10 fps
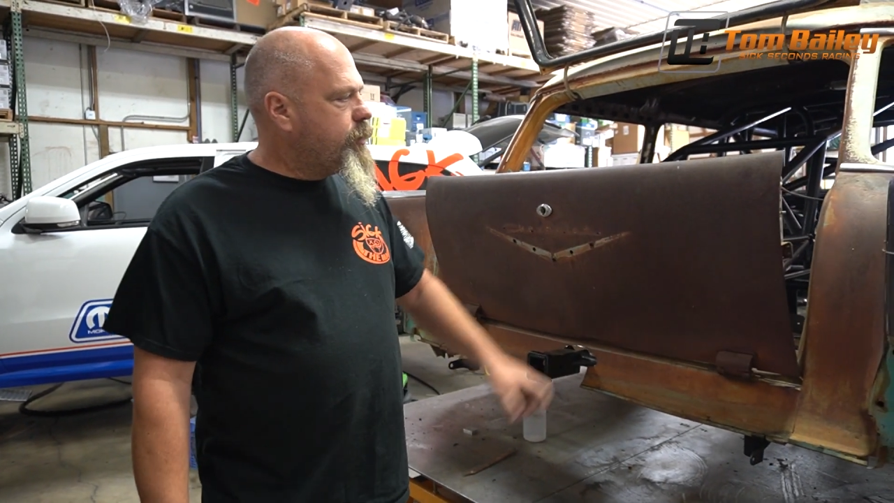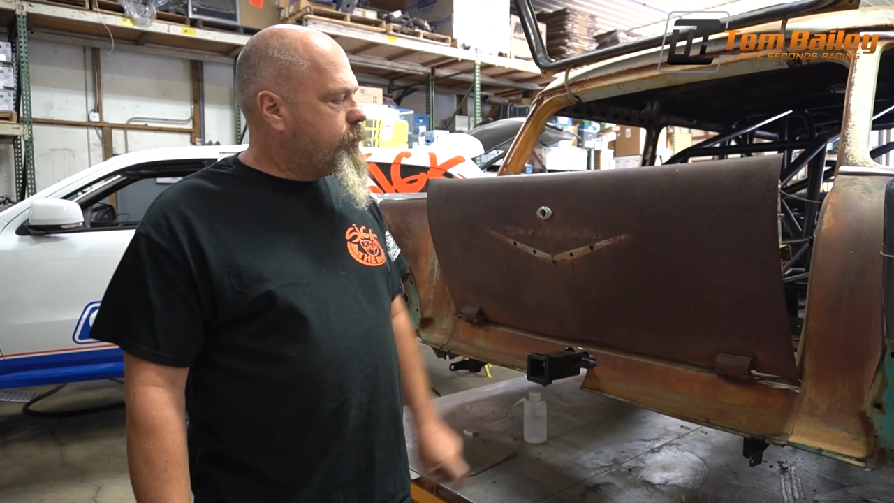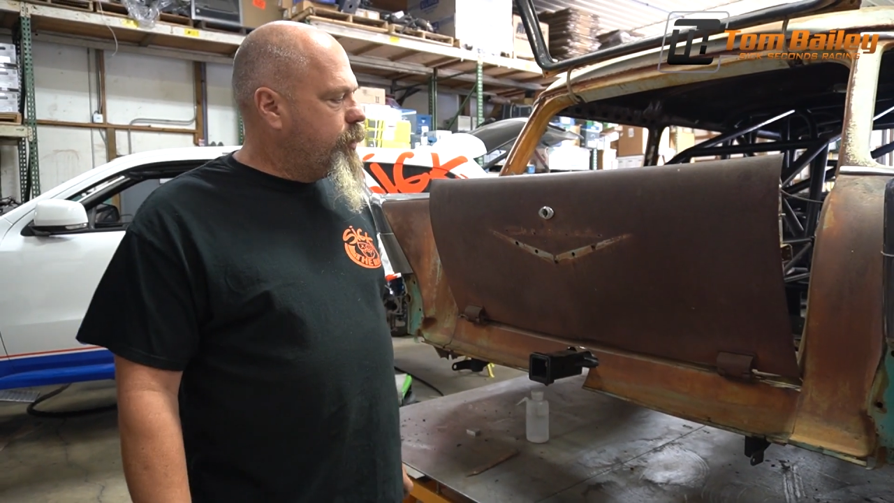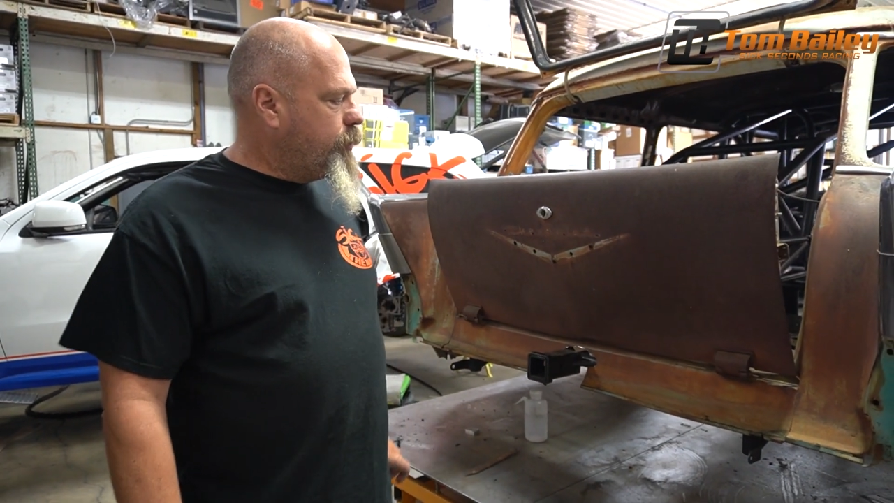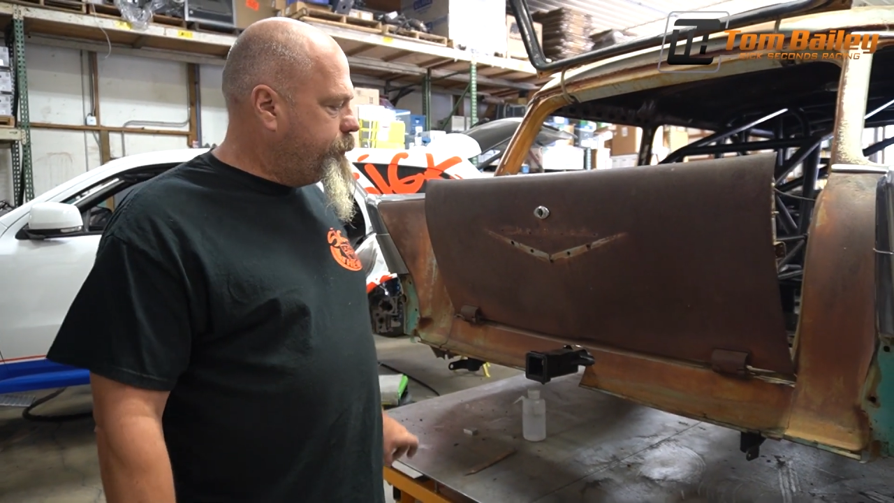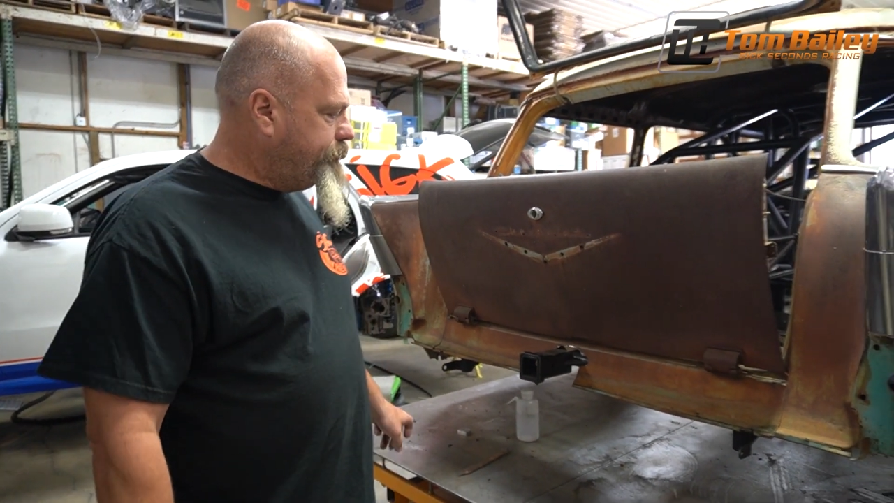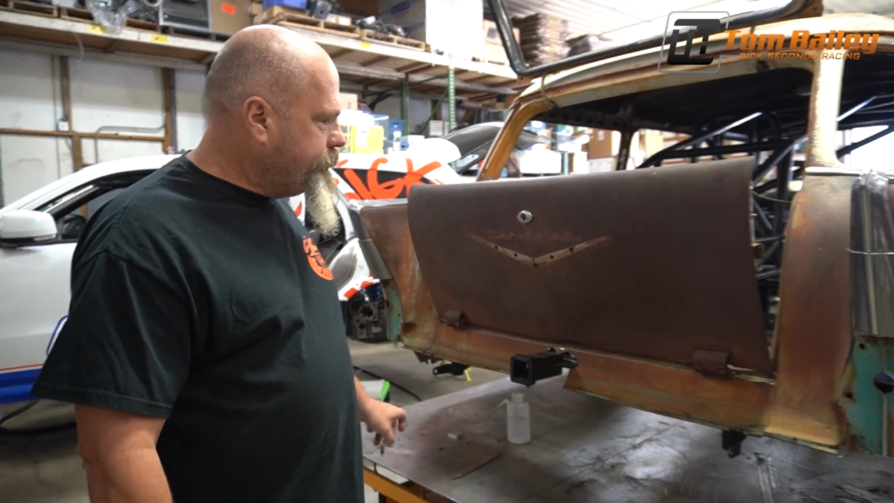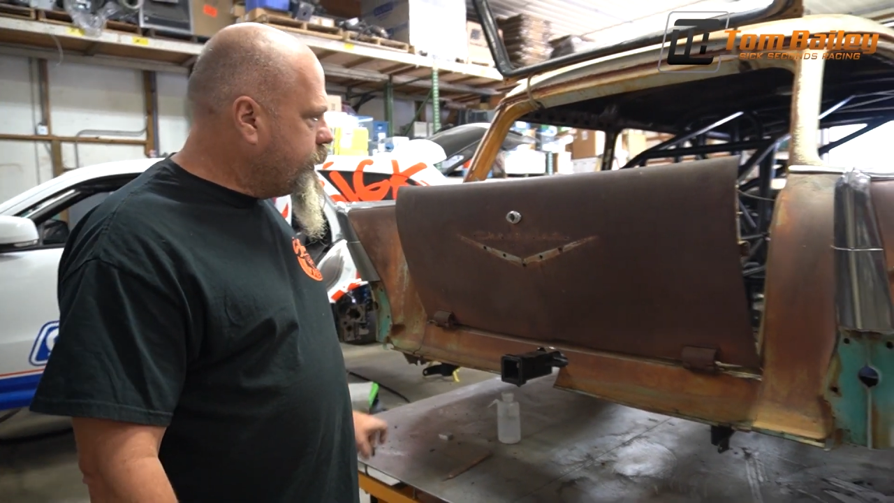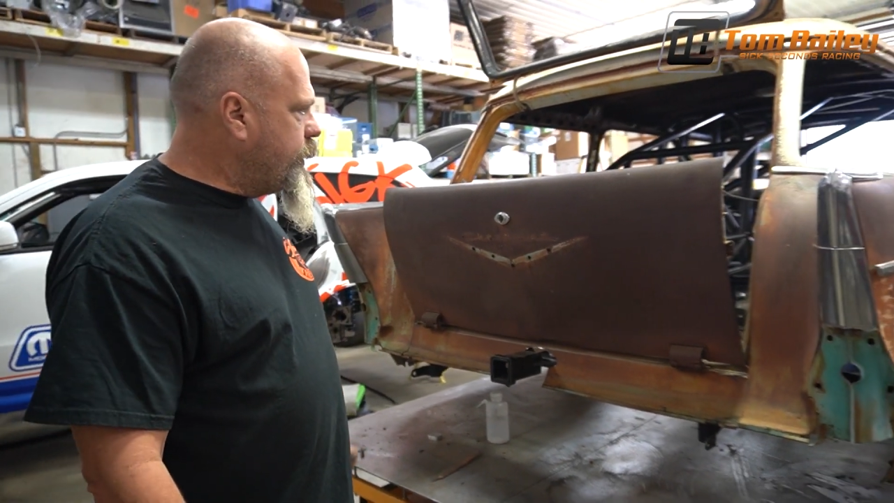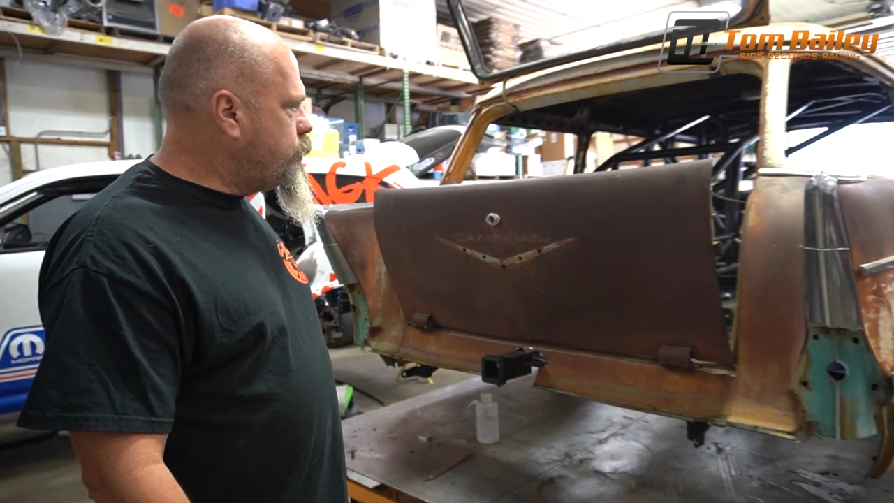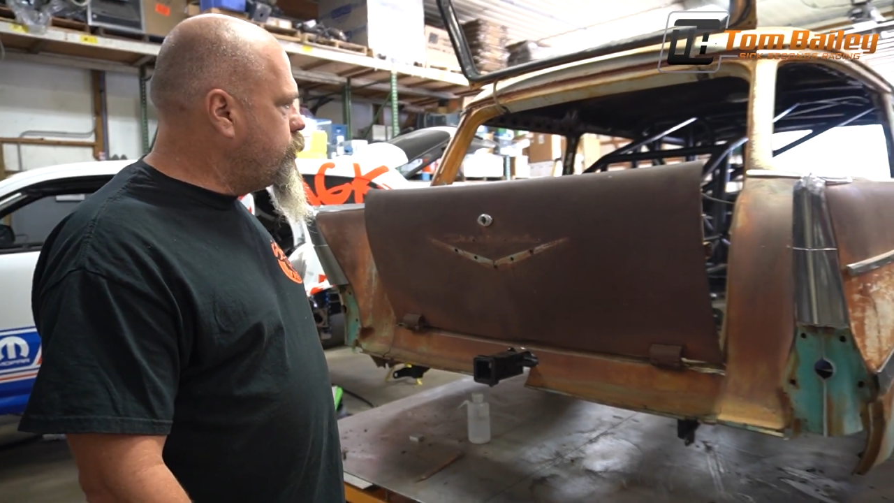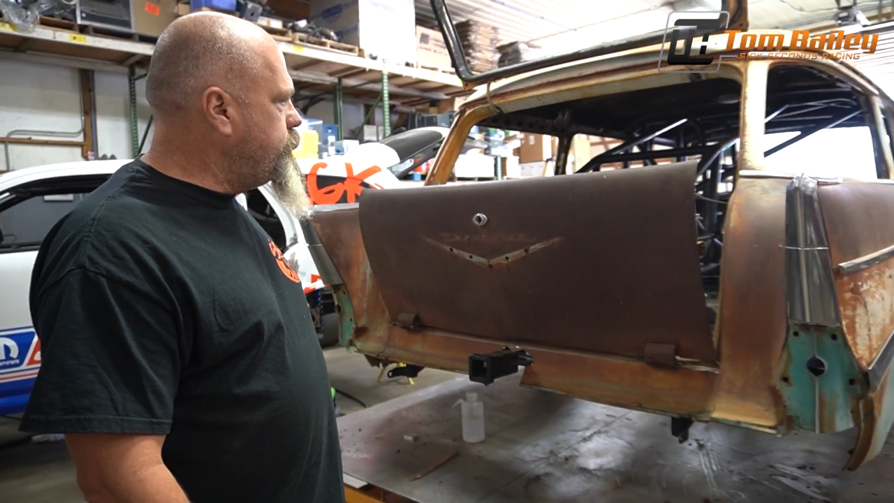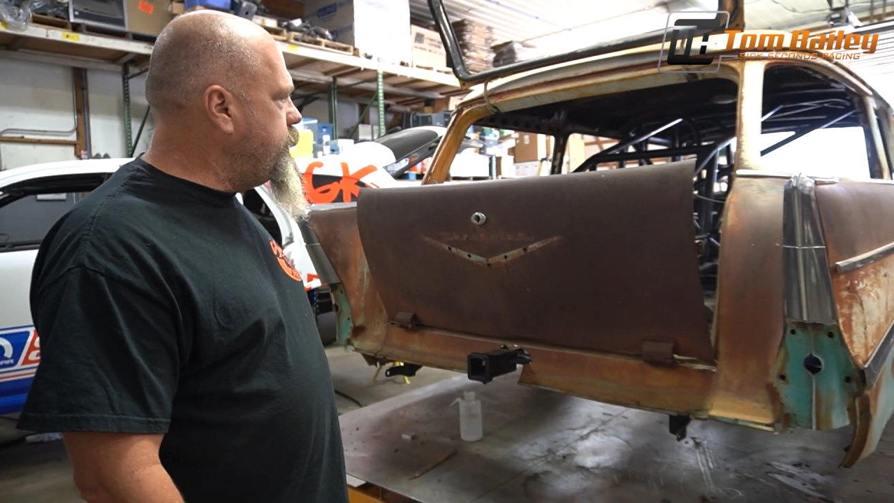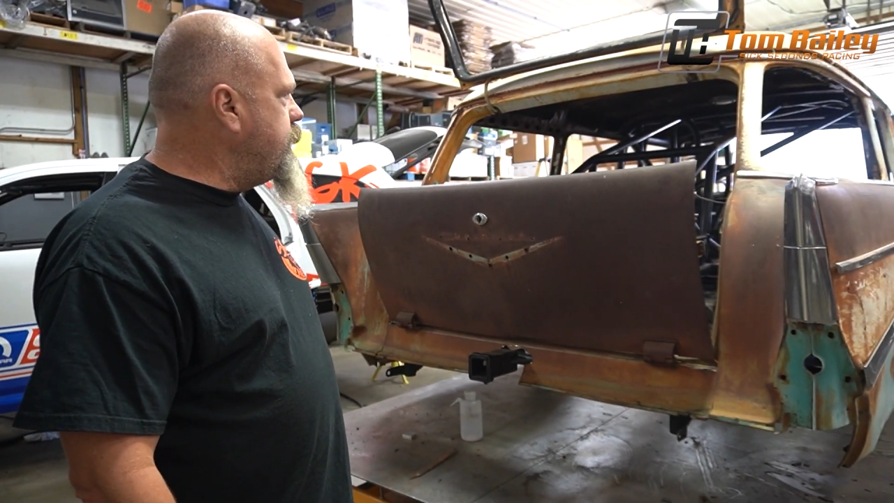So it should